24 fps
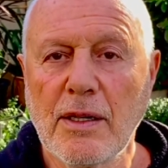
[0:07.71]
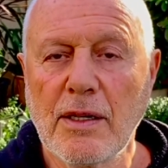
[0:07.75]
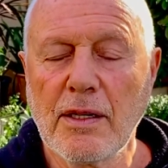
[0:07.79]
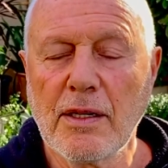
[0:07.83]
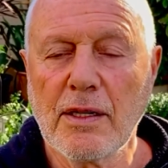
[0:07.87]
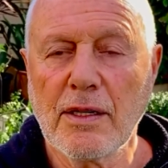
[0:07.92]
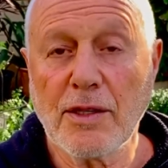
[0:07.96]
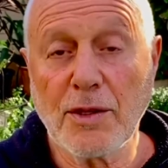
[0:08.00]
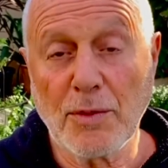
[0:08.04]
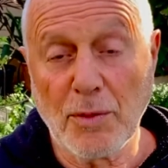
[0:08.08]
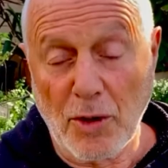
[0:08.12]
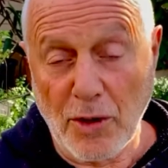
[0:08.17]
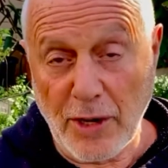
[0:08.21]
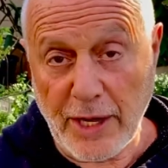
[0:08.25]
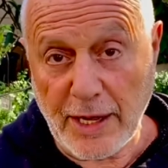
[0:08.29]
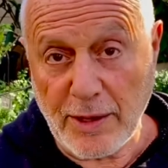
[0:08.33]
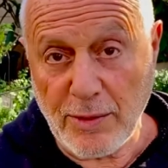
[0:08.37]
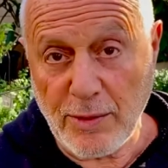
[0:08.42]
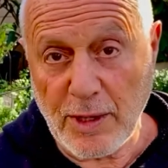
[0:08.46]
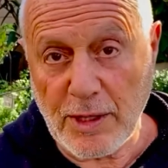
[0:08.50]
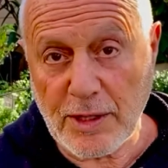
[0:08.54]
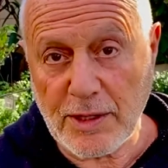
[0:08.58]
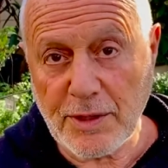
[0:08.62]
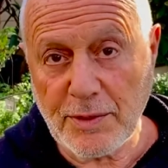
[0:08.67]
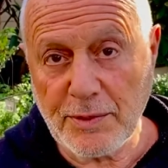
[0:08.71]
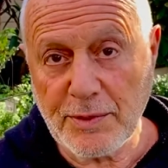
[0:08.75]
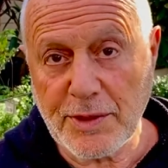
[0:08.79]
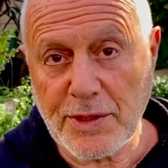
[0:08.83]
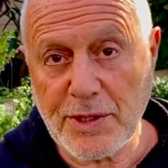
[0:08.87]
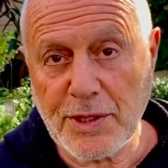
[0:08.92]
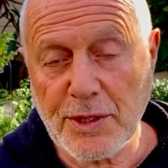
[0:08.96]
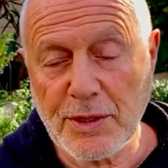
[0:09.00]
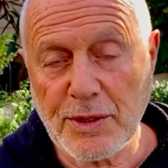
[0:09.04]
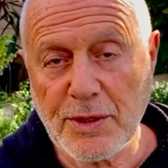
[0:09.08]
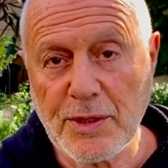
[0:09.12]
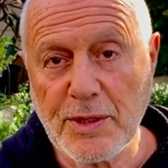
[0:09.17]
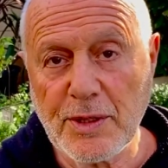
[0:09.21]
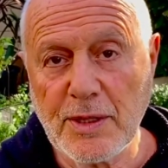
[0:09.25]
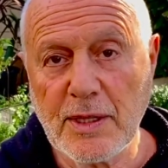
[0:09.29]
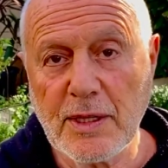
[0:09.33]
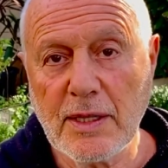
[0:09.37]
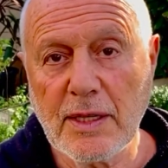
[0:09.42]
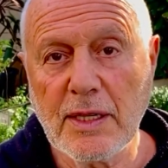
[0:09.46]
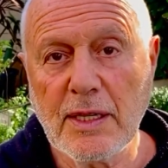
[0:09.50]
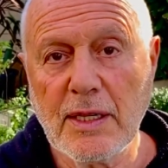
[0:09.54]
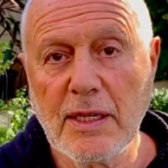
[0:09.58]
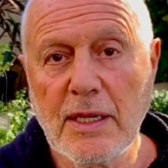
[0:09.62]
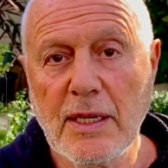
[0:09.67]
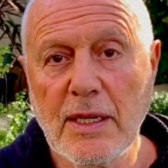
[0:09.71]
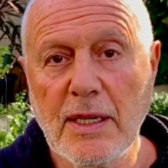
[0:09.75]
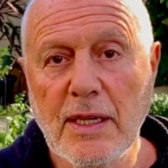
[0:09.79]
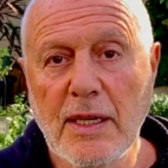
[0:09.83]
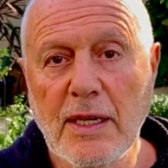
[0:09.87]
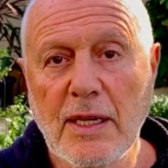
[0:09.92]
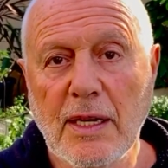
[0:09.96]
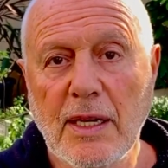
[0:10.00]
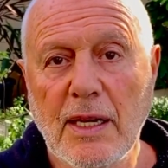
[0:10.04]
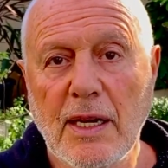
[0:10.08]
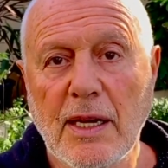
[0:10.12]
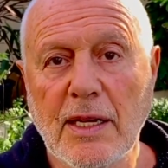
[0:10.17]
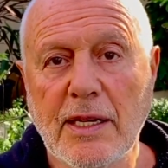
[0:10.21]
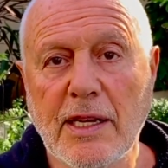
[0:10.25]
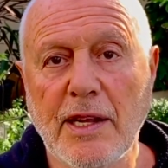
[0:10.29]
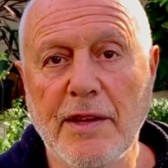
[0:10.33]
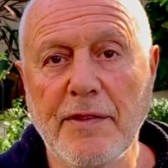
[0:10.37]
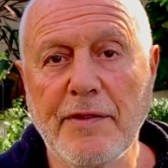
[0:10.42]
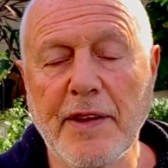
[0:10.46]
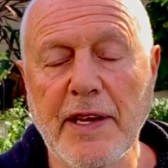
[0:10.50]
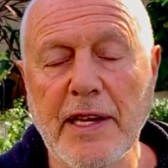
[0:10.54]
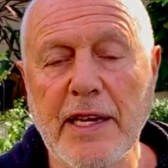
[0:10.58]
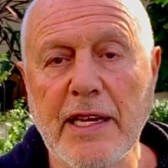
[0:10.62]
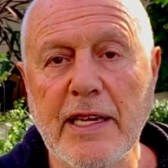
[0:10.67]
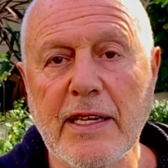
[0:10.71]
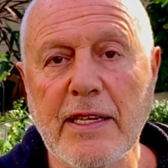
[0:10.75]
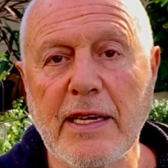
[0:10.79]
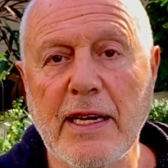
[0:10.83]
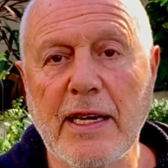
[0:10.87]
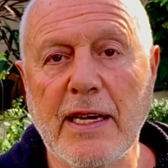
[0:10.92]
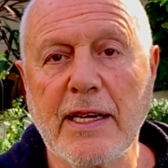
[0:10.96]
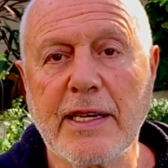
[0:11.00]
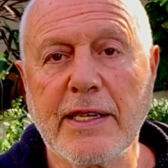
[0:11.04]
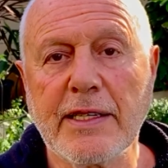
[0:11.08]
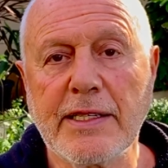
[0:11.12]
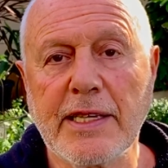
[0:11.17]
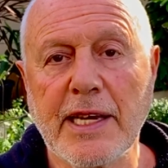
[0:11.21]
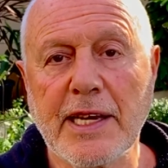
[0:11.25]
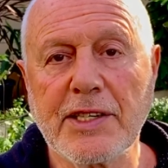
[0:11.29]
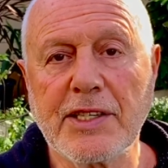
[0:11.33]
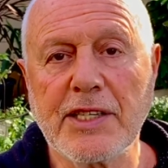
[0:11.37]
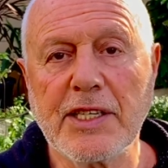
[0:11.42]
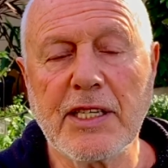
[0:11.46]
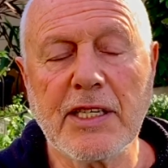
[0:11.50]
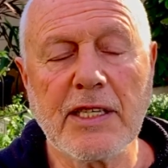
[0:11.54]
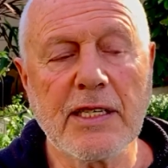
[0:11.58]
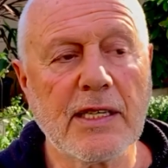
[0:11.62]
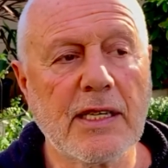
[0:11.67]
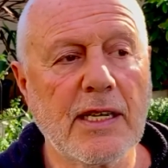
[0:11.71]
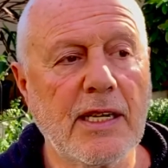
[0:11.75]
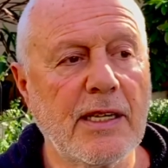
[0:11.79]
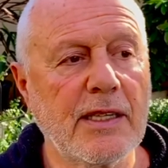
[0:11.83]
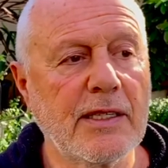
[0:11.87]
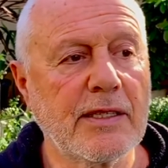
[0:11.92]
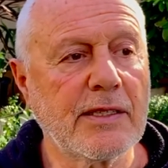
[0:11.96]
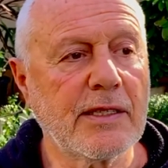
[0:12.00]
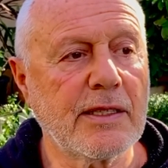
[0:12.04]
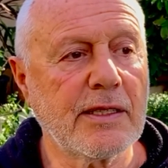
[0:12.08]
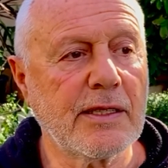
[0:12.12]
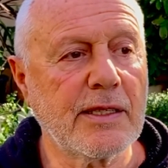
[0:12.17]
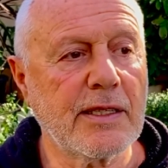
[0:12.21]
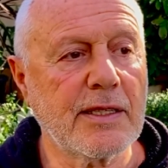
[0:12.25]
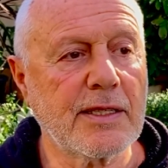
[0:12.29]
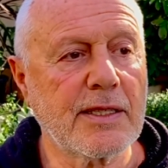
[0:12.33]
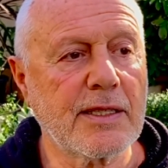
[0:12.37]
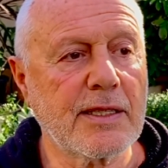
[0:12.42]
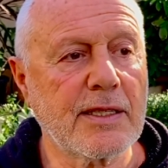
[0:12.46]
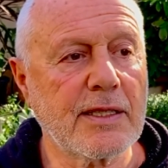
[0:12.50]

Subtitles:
Good morning, welcome to a Calvinian architecture and to this